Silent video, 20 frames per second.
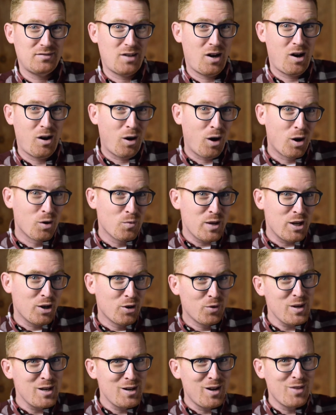Are we
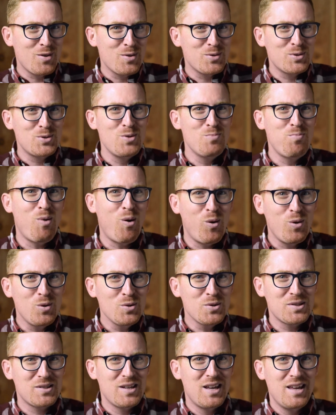agreed on those two
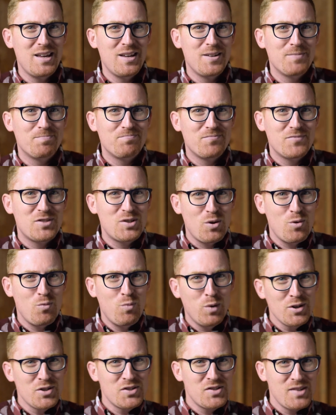poles? So
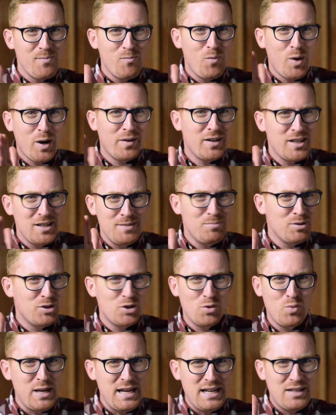we're somewhere in
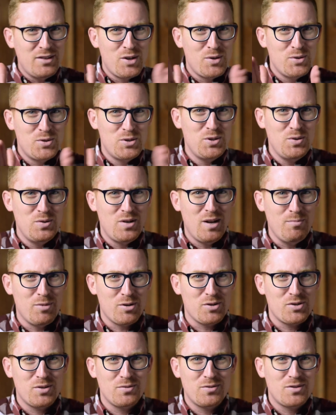between those two
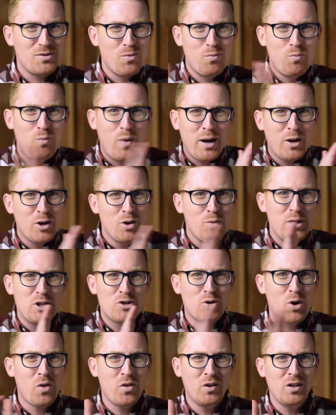numbers. So, where do we
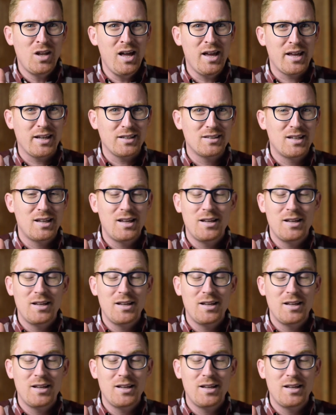draw the line?